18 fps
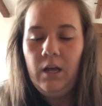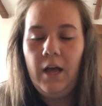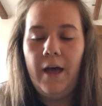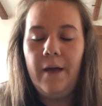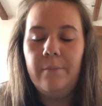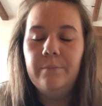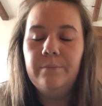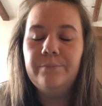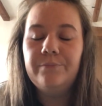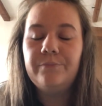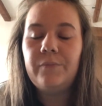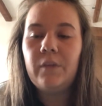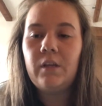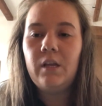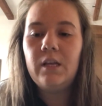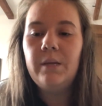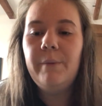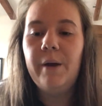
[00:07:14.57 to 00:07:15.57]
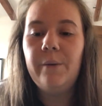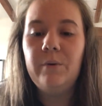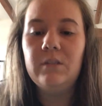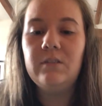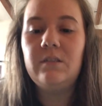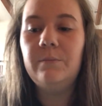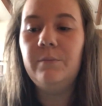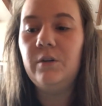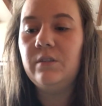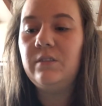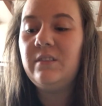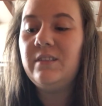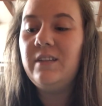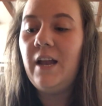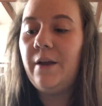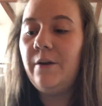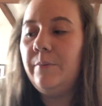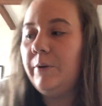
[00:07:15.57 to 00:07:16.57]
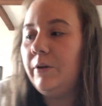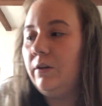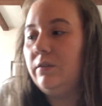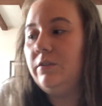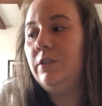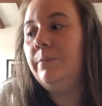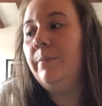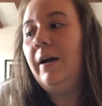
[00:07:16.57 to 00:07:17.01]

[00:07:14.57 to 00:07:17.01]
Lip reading: you might want some more slow percussion.